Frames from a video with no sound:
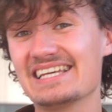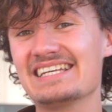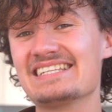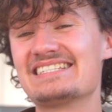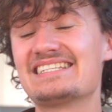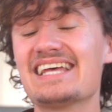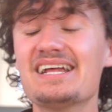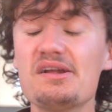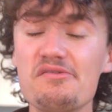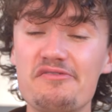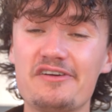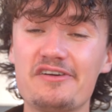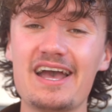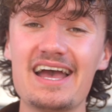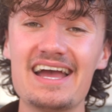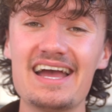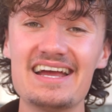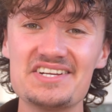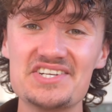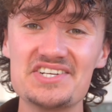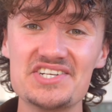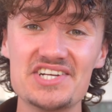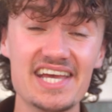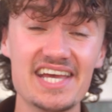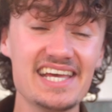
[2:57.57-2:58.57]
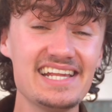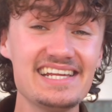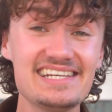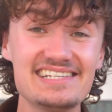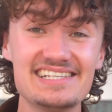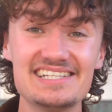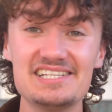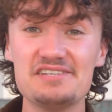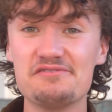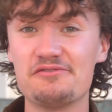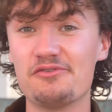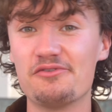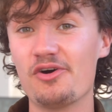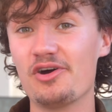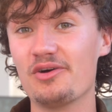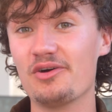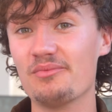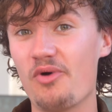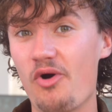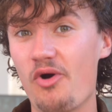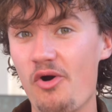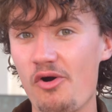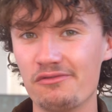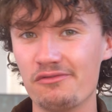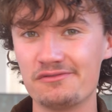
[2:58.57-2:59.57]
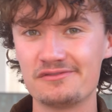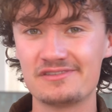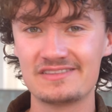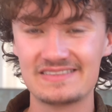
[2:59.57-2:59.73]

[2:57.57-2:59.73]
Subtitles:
instead of cash, it is in the form of